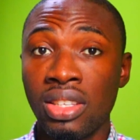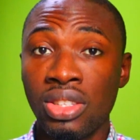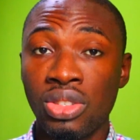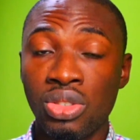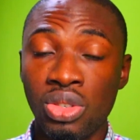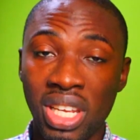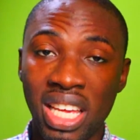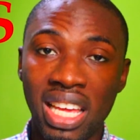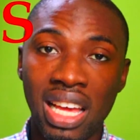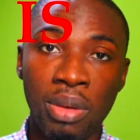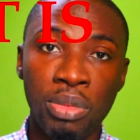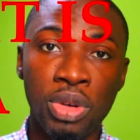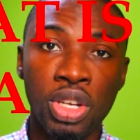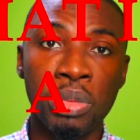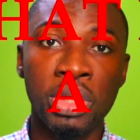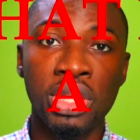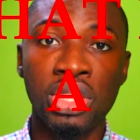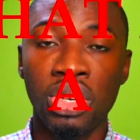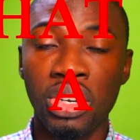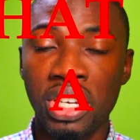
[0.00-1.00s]
Today I'm going
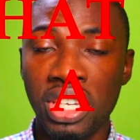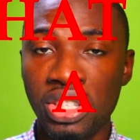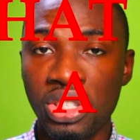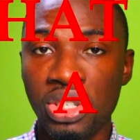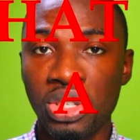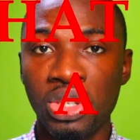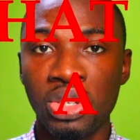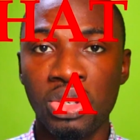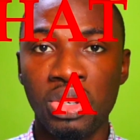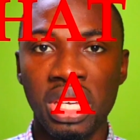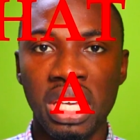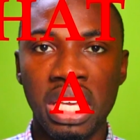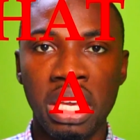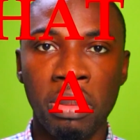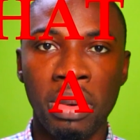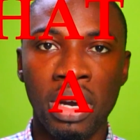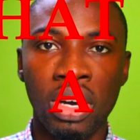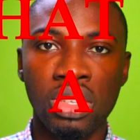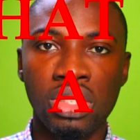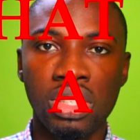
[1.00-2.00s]
to be talking to you
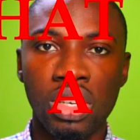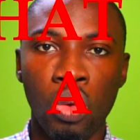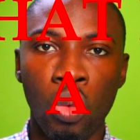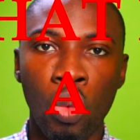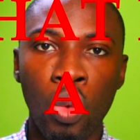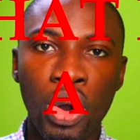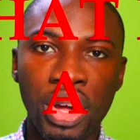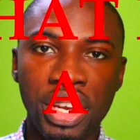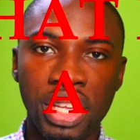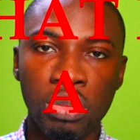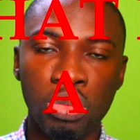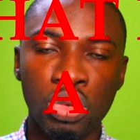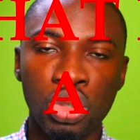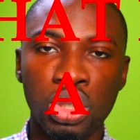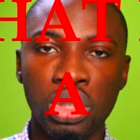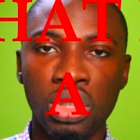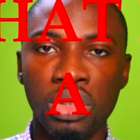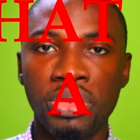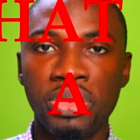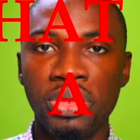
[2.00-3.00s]
about what a
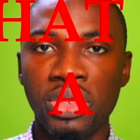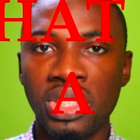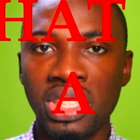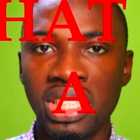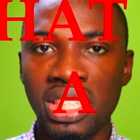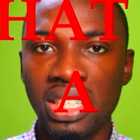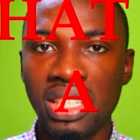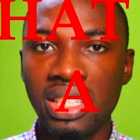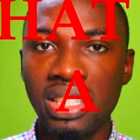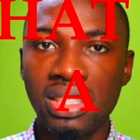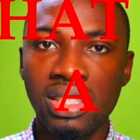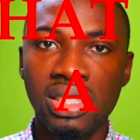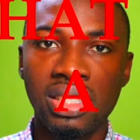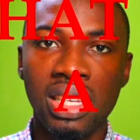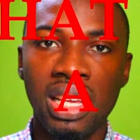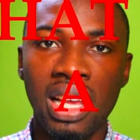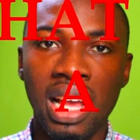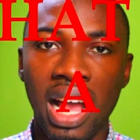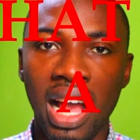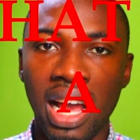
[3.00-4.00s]
mutual fund is